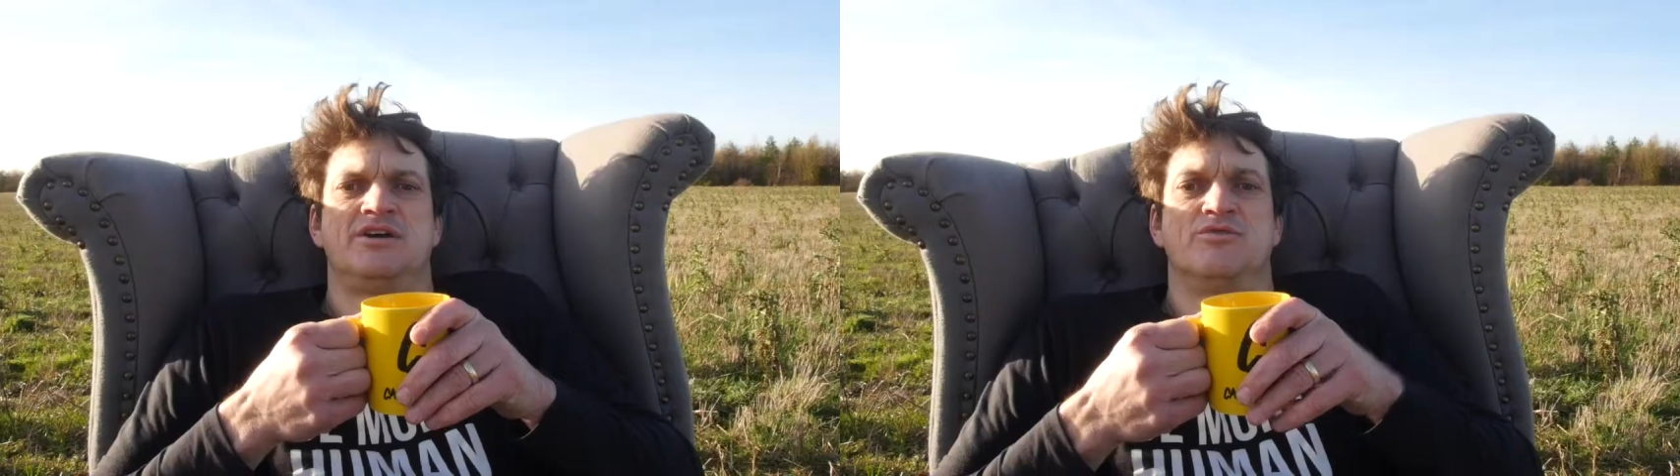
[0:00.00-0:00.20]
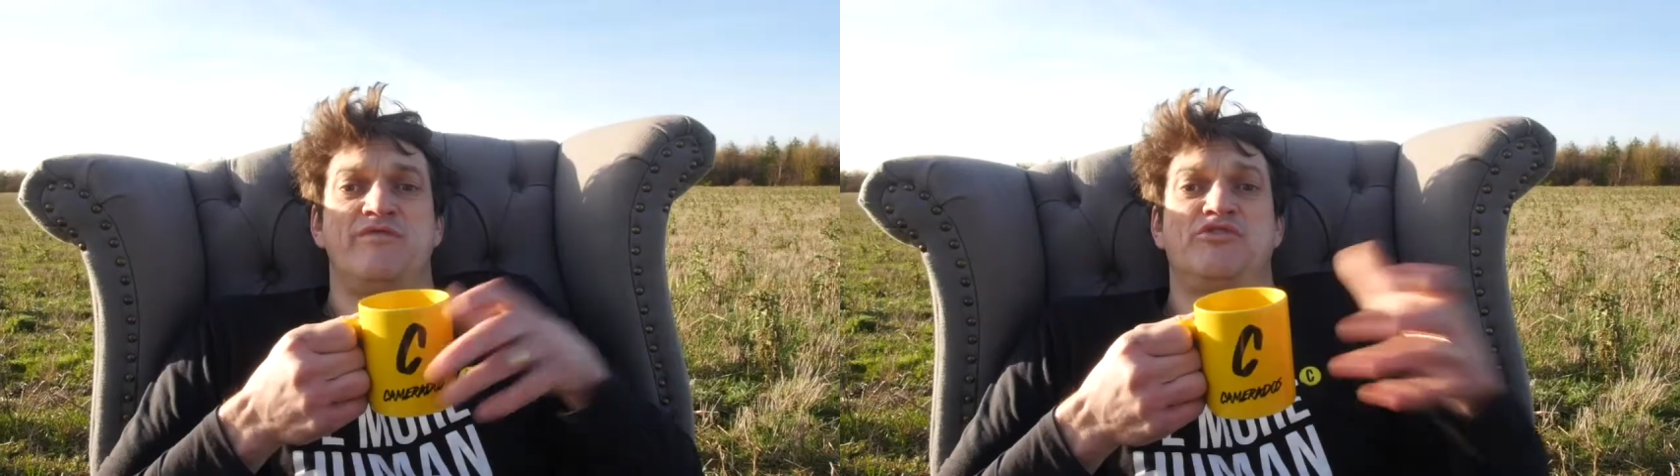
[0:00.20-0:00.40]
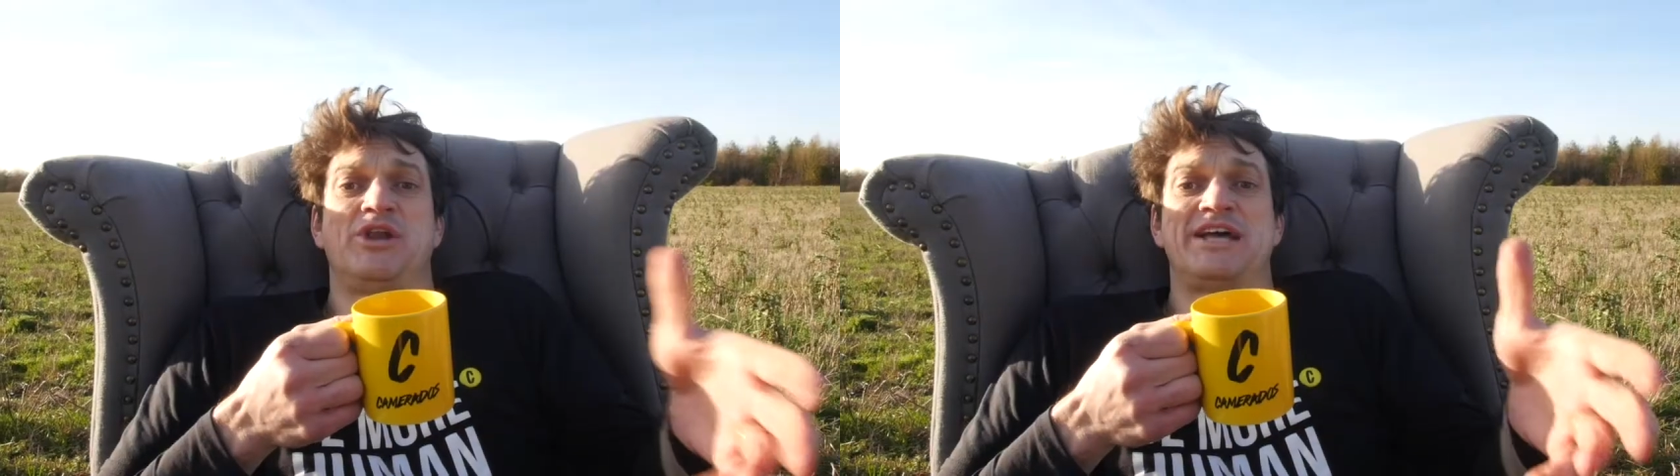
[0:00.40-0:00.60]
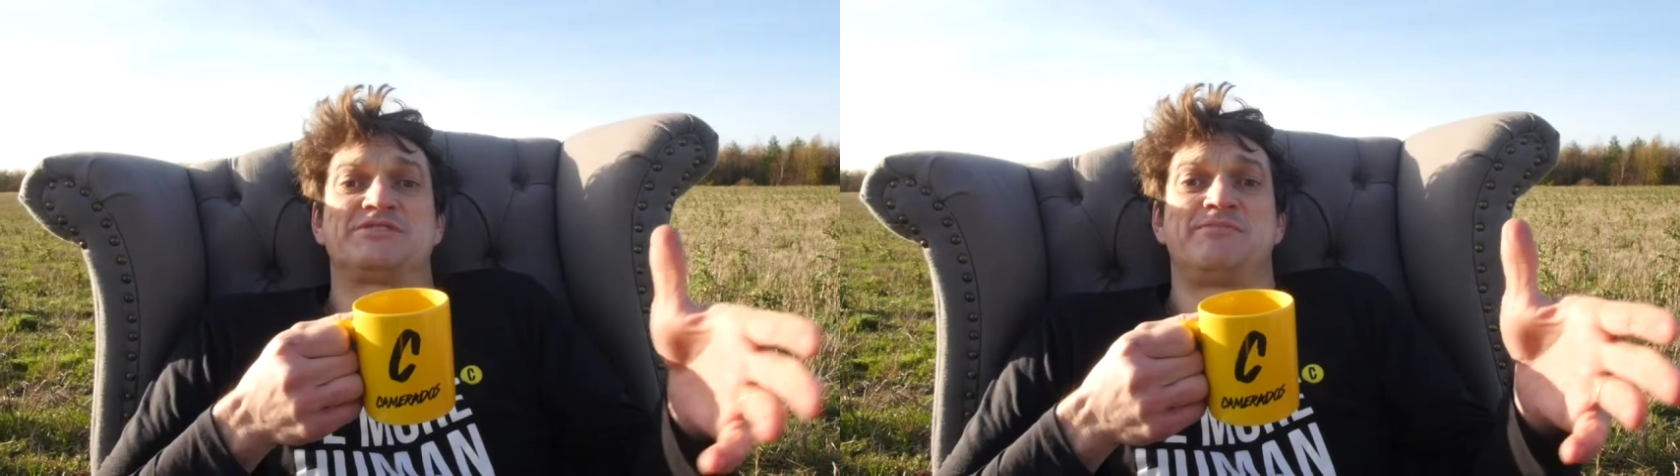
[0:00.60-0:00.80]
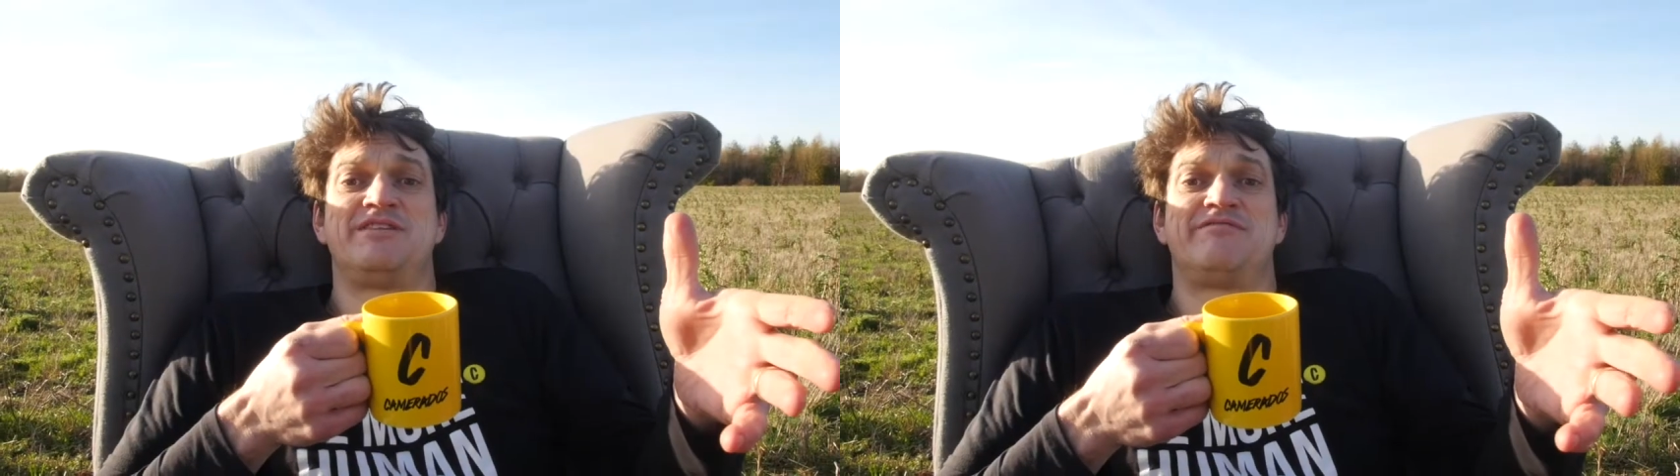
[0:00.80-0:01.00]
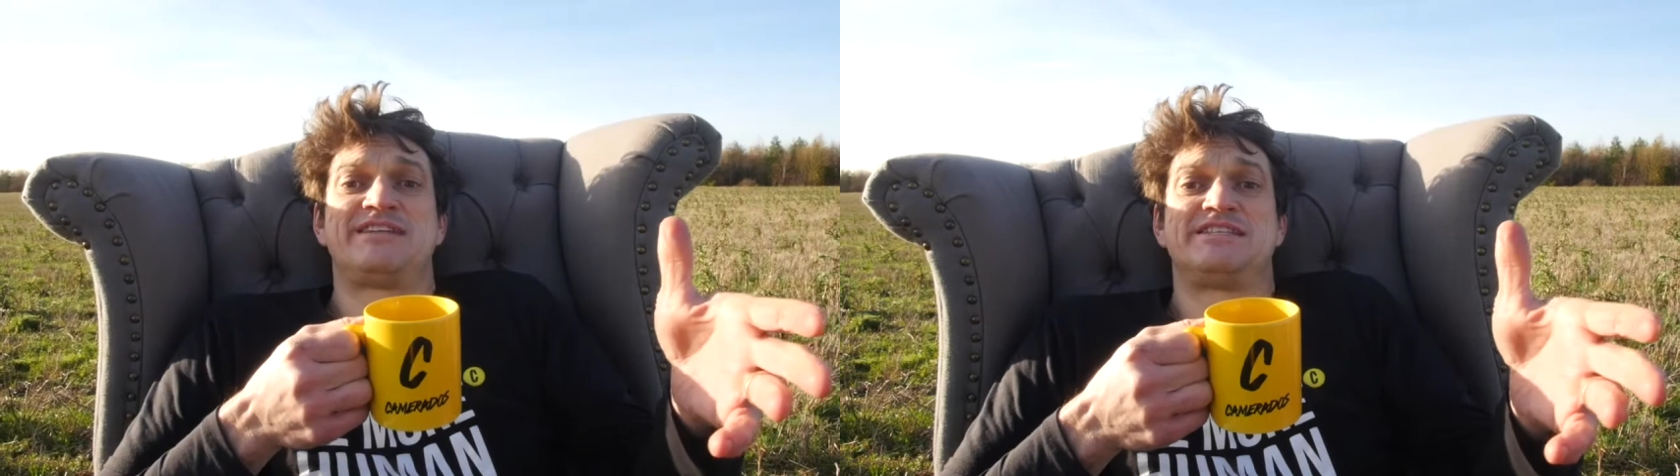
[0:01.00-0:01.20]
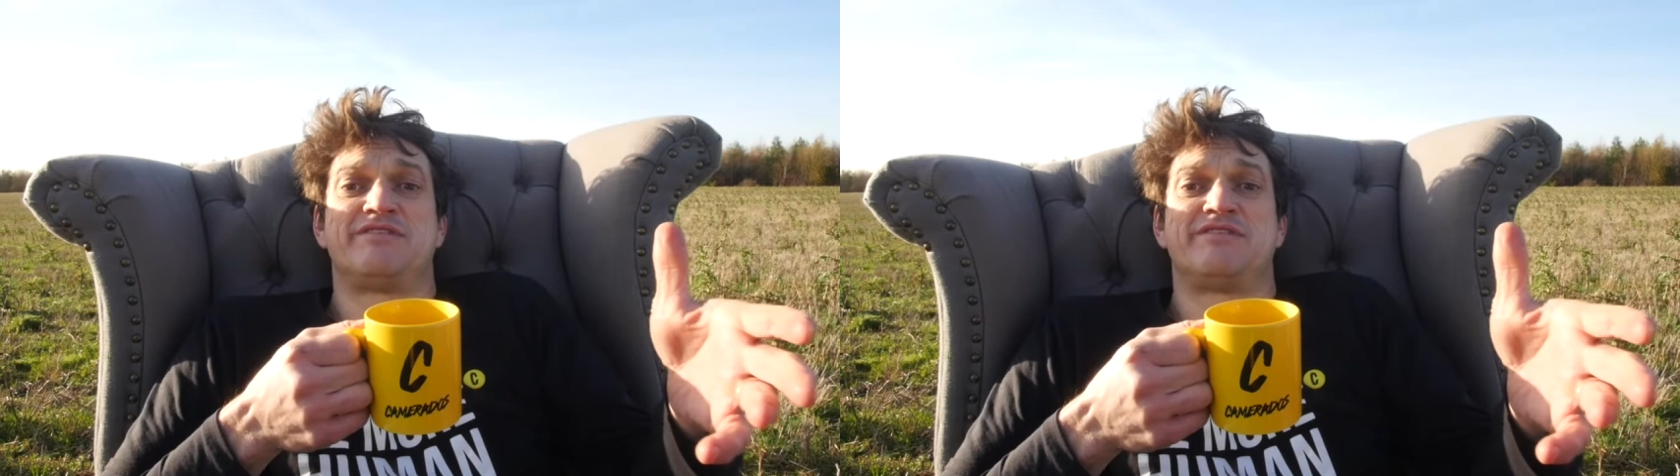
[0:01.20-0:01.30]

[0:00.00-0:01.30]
We've all had to be inventive,